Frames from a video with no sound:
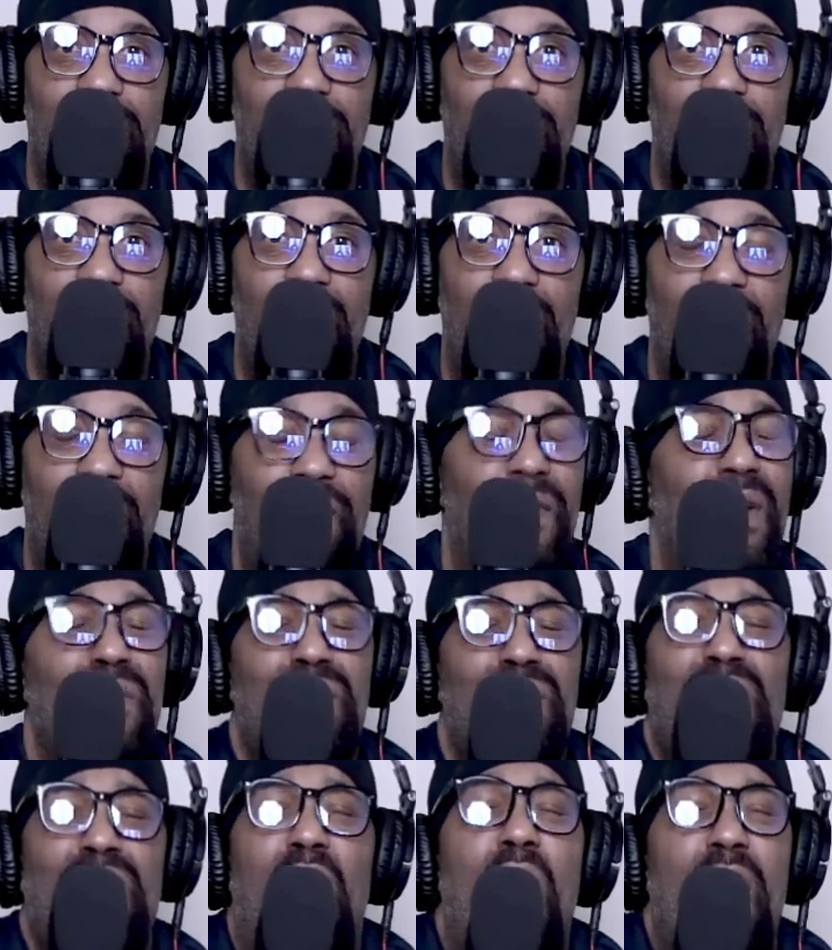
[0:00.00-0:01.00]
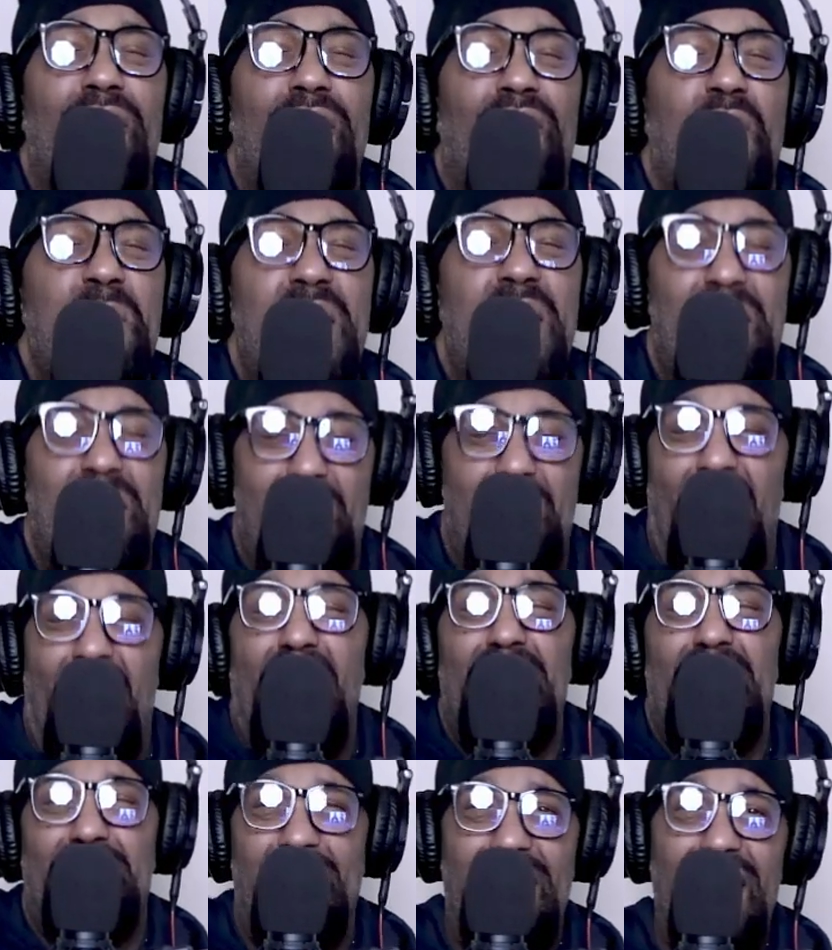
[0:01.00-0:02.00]
Feel sorry for me. My
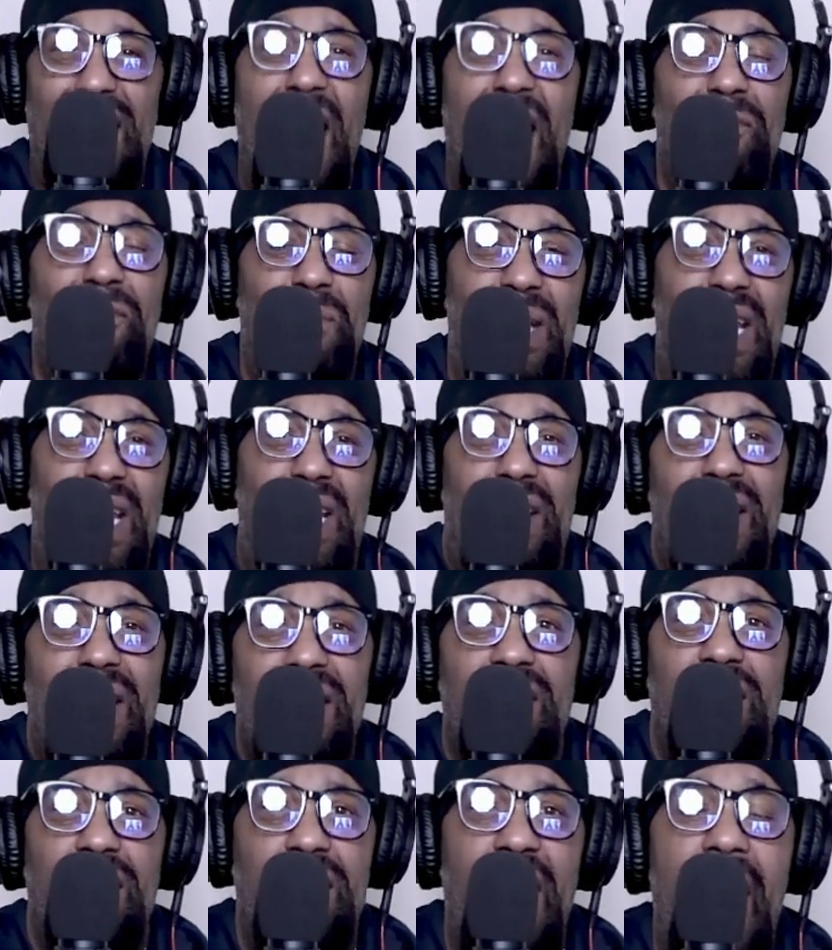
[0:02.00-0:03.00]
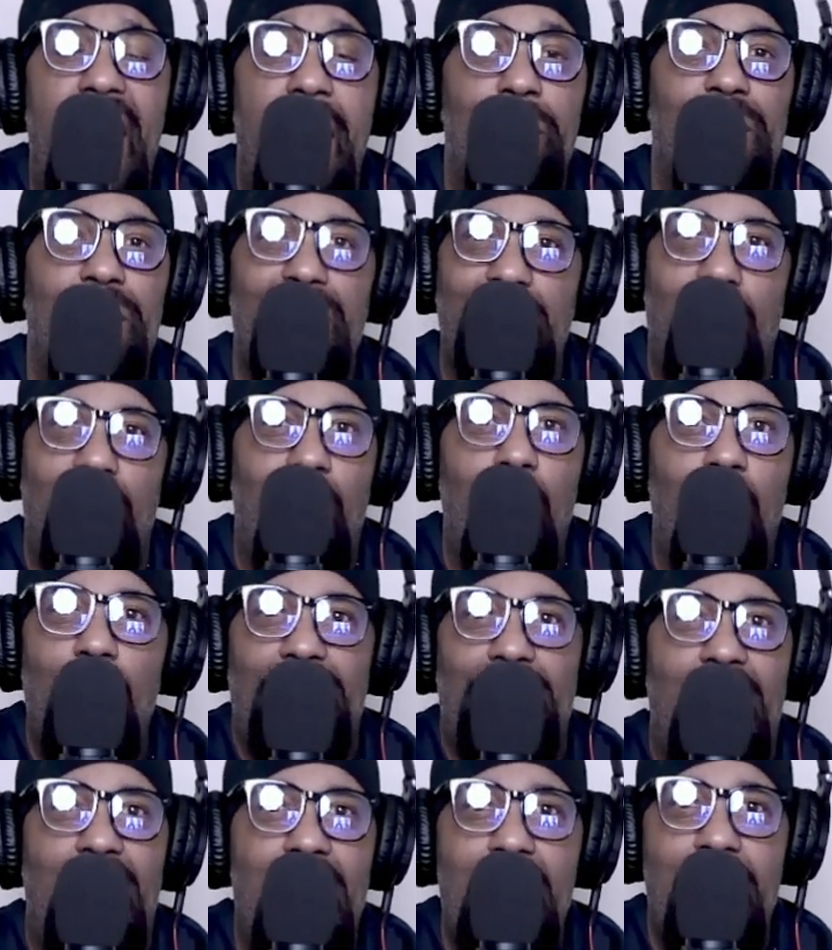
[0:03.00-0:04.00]
husband left me and this and that. But the whole
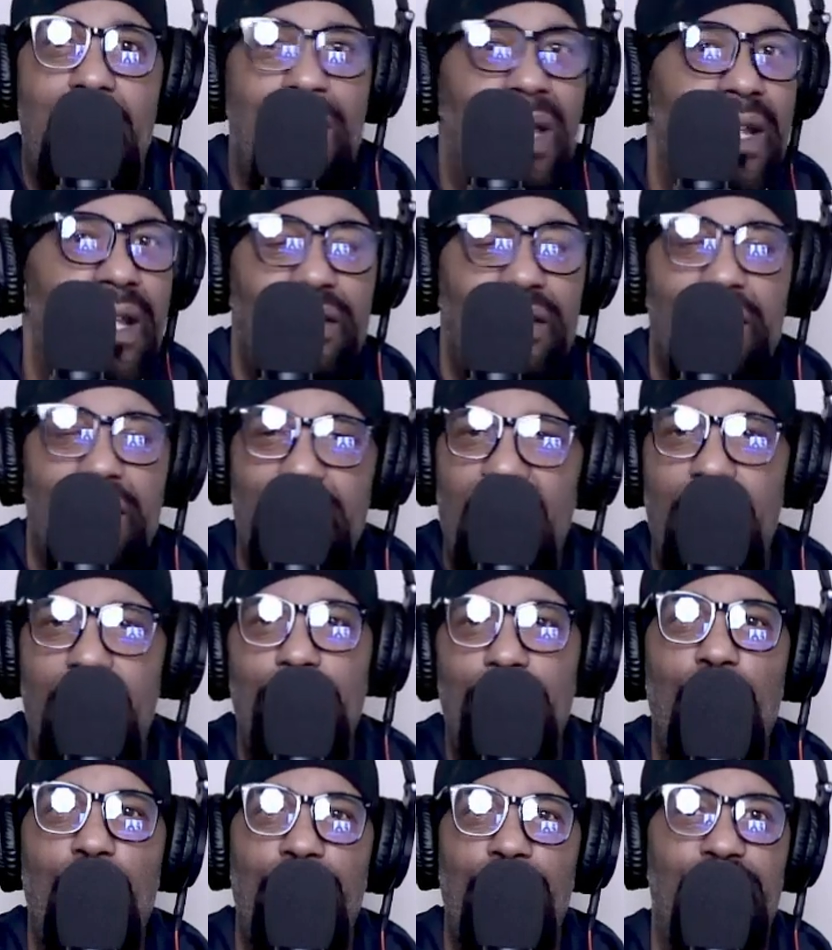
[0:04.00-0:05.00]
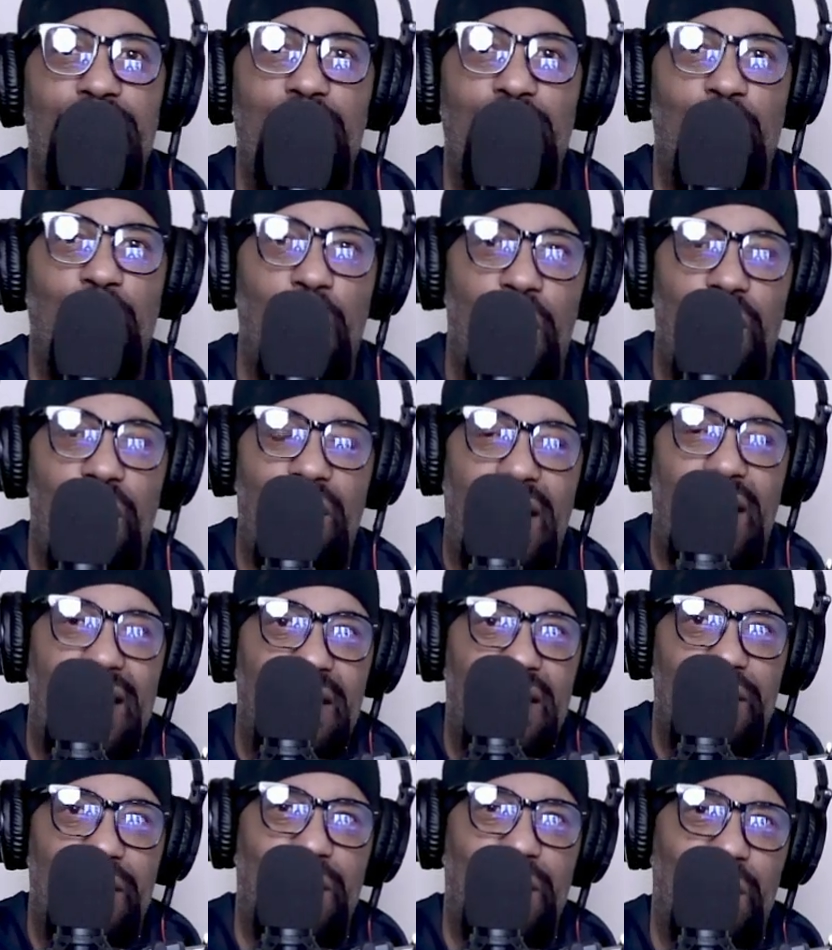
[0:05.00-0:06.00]
time, they're not moving in the world like they're
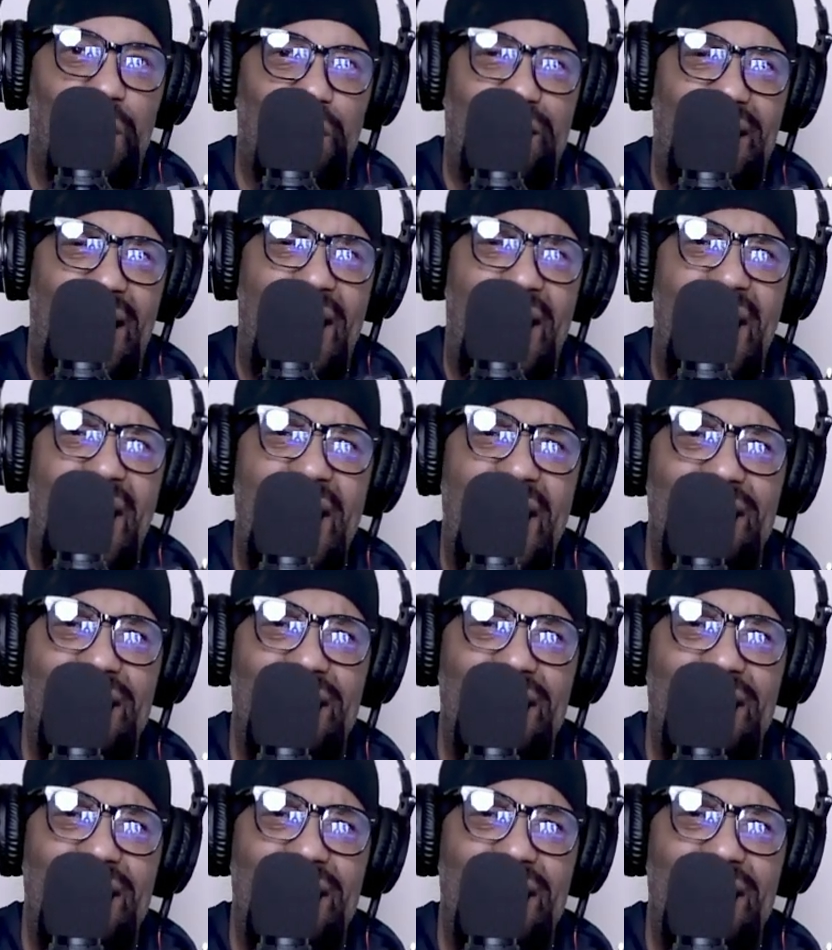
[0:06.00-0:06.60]
so sad.